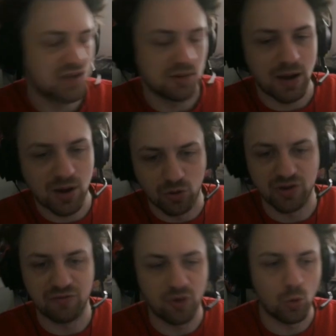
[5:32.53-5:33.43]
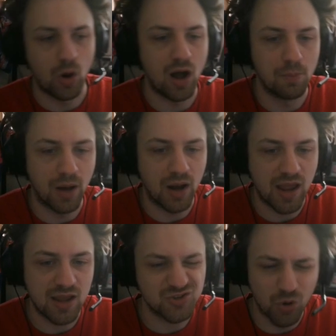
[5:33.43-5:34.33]
my content for a while, but
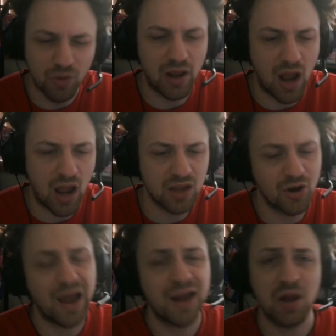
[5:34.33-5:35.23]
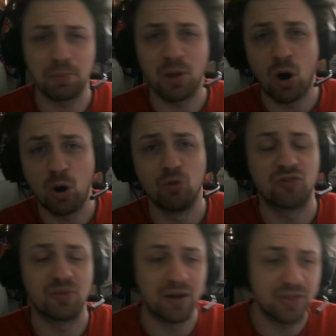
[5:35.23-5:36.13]
he saw that I, you know, had a couple of holes
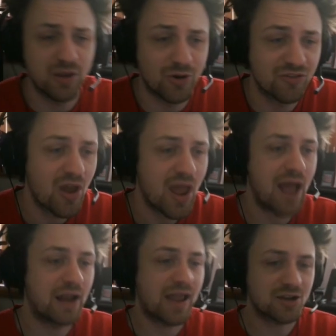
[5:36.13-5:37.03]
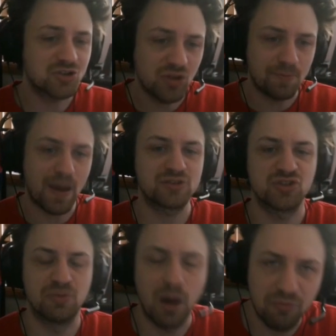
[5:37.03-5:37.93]
in my theories, and he actually patched
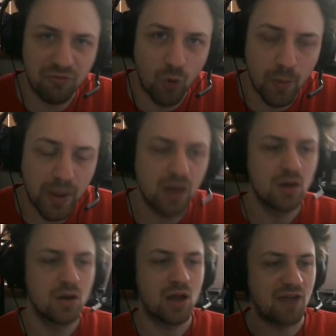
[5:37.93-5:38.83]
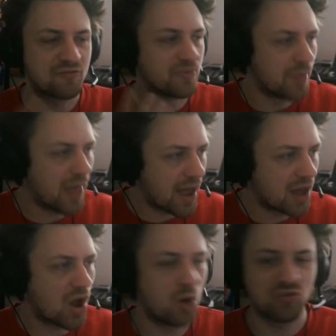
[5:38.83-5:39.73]
them up for me and from that,
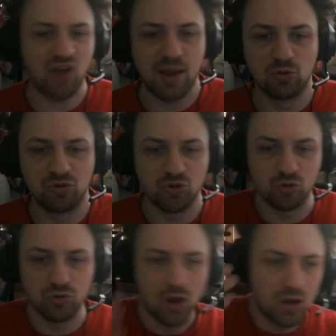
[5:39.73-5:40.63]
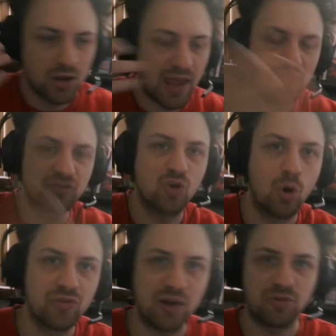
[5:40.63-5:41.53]
I was able to get into
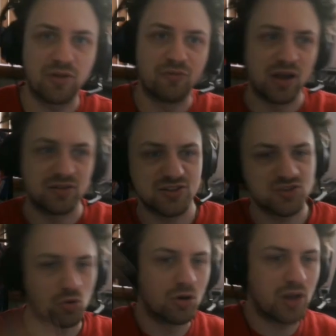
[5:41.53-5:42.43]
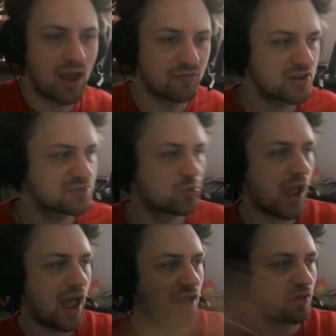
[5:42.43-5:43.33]
contact with him via Discord and Facebook,
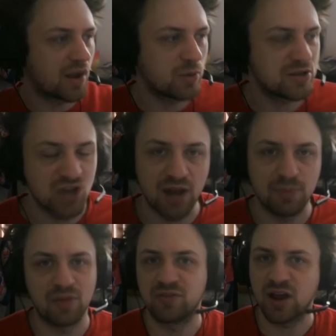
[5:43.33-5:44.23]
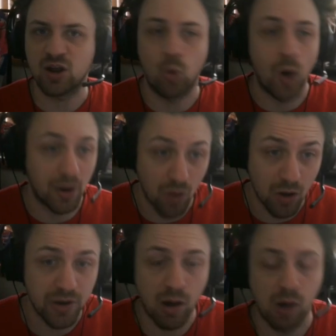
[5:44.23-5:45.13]
and like we chat about the deck quite a
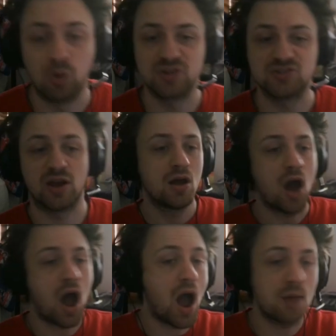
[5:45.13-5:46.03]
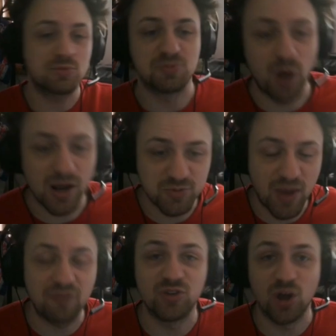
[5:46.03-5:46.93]
lot now, I want to say. Uh, I'm surprised we
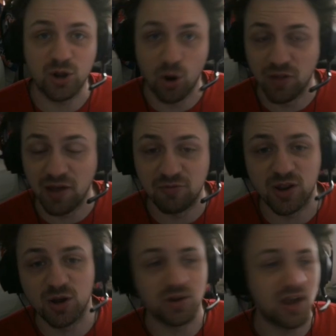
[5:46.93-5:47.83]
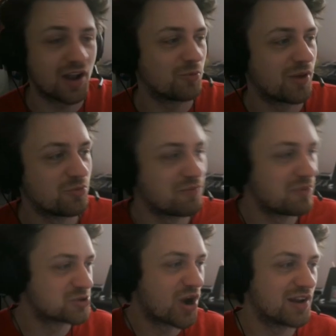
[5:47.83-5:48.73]
haven't done a collab video yet. We, have
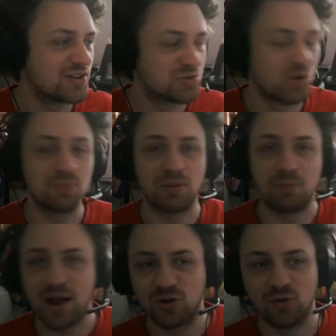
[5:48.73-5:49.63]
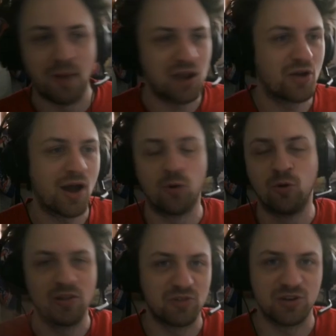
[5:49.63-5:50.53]
been trying to do it, but Michael, Matt, and I all
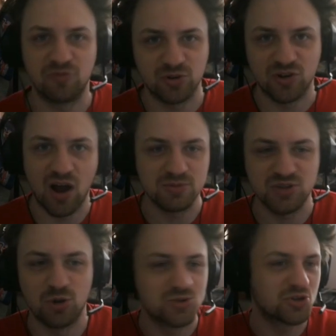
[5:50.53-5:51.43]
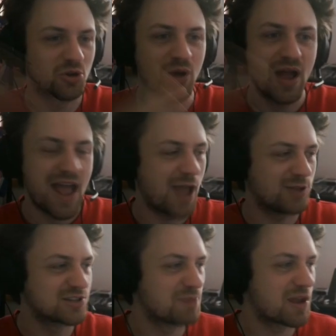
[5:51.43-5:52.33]
live in different time zones, so it
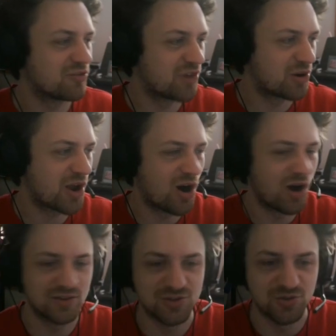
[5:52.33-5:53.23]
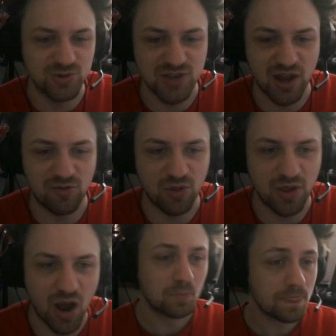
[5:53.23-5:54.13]
does make it very hard to set
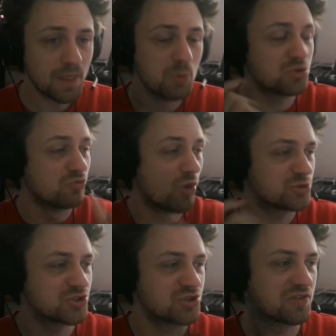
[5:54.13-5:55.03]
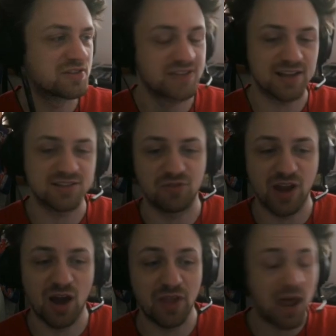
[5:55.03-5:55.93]
everything up. We do roast each other's decks every
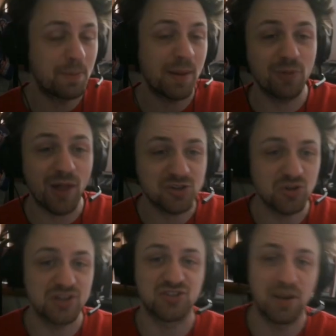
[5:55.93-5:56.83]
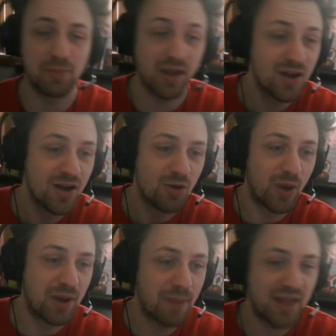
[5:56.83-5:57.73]
now and then, and people actually send me,
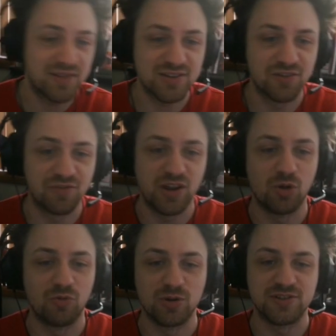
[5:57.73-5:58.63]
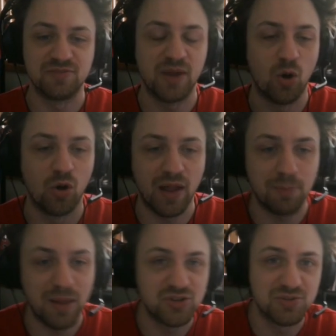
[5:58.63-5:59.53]
when Matt does a video roast of me or like
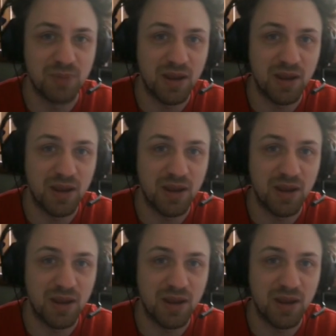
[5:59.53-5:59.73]
mentions me in a